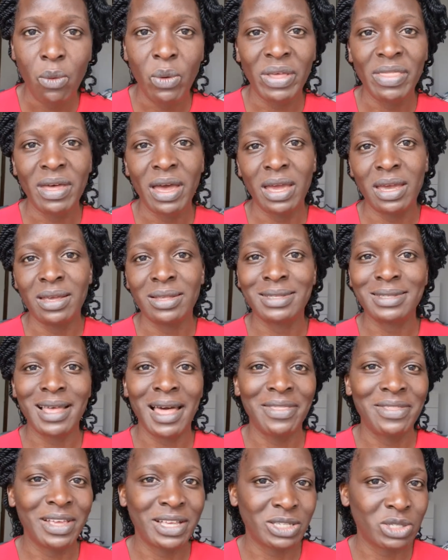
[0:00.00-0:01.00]
whether it's
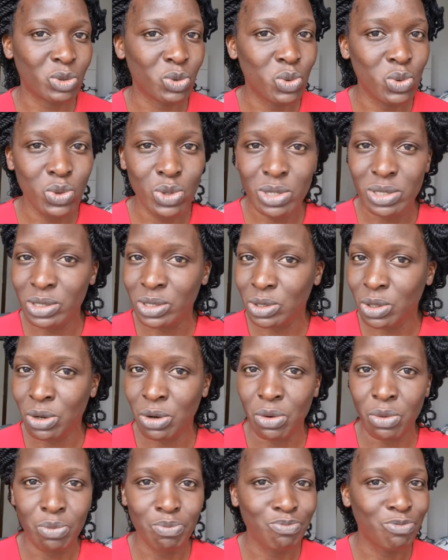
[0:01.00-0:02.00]
at their schools,
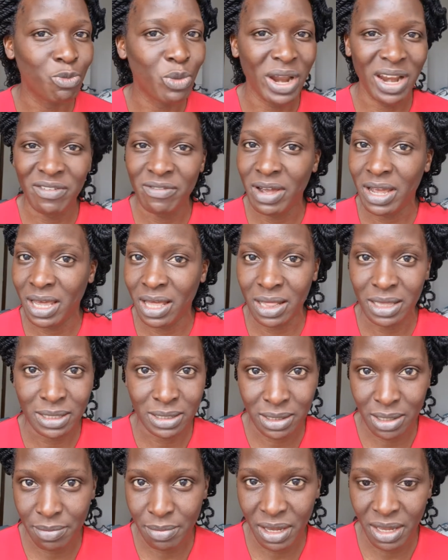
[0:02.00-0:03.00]
or wherever
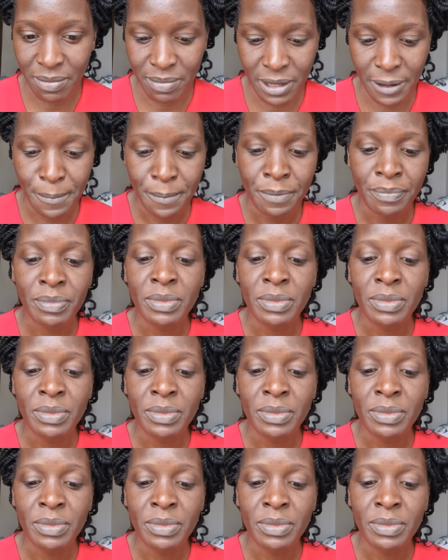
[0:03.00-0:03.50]
else there may be.